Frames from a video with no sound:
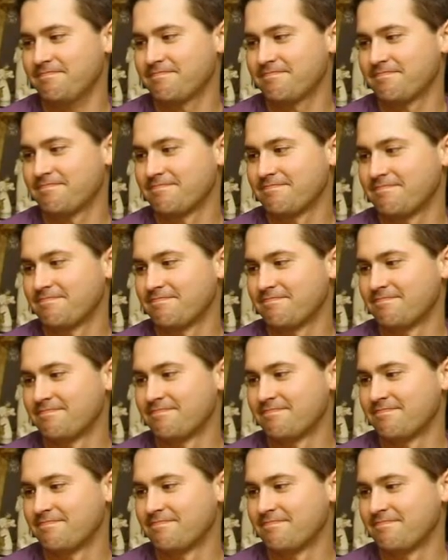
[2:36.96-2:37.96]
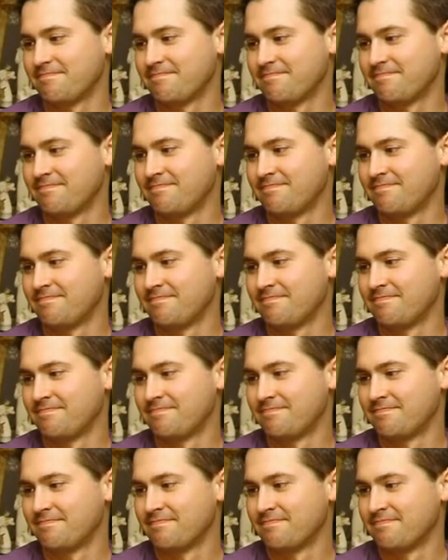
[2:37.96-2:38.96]

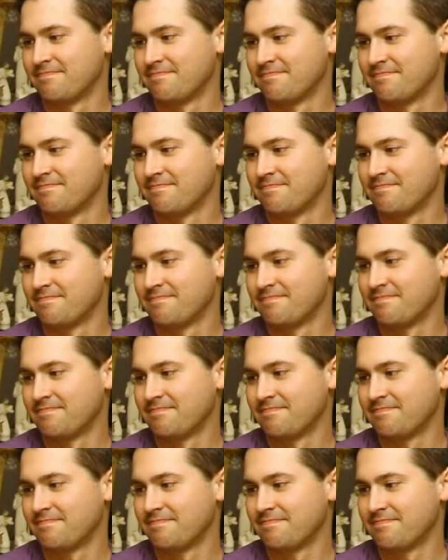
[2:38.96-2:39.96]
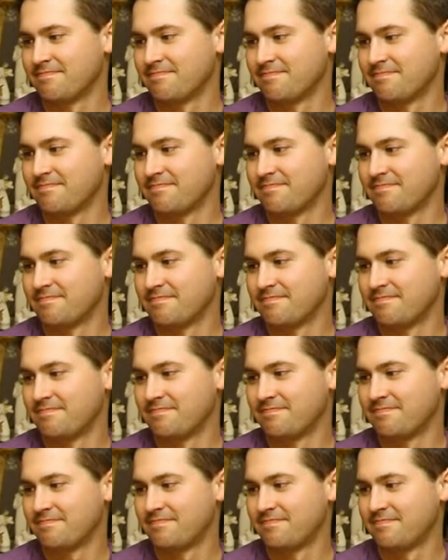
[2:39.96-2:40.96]
[no speech]